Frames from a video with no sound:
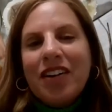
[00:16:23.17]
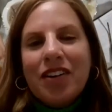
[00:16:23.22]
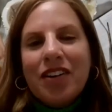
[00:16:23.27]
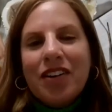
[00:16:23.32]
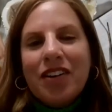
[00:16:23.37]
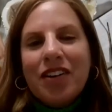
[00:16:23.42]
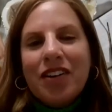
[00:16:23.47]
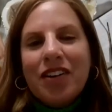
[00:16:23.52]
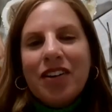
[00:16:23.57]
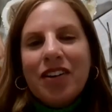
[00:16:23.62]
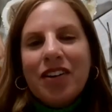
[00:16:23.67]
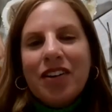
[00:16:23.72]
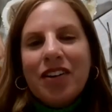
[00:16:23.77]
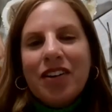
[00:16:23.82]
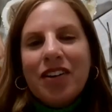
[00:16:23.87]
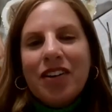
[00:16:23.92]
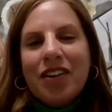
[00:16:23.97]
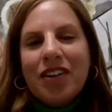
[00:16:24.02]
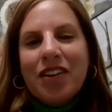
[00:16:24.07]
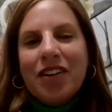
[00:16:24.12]
Undermine
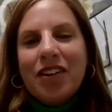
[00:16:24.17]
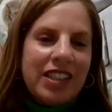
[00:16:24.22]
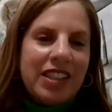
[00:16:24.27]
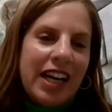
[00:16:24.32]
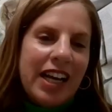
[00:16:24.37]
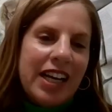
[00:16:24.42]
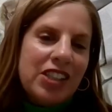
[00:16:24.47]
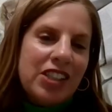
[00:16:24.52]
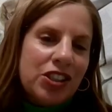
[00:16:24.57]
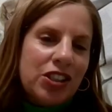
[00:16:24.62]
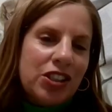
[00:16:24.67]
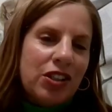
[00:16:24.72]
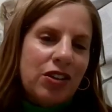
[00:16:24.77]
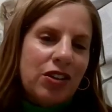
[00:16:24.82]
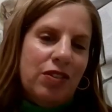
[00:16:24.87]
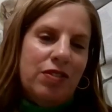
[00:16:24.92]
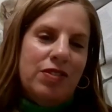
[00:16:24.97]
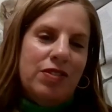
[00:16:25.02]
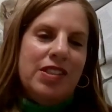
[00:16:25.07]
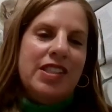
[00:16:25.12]
the sacred
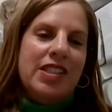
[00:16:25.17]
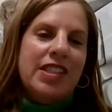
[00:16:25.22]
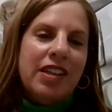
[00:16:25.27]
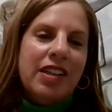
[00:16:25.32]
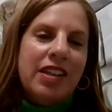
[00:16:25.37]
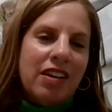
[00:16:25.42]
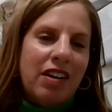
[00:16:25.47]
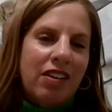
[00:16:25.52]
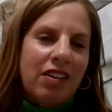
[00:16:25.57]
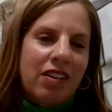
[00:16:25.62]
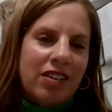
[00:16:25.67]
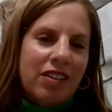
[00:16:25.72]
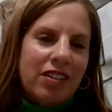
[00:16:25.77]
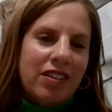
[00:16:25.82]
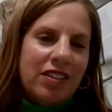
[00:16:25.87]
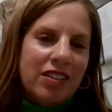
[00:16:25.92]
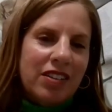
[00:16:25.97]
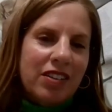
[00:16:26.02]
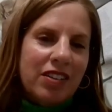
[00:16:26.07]
nature of the synagogue.